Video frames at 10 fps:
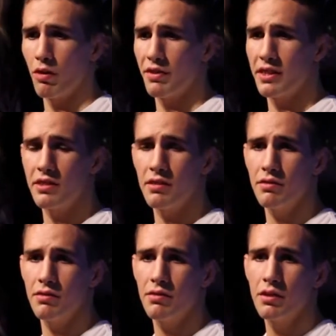offensive
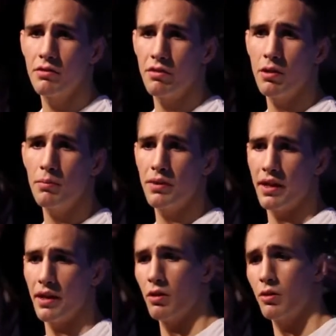from that
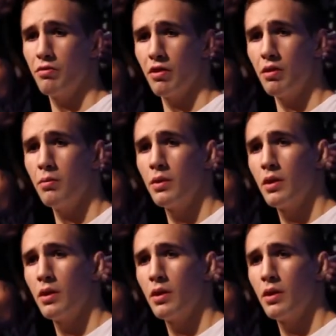I learned from,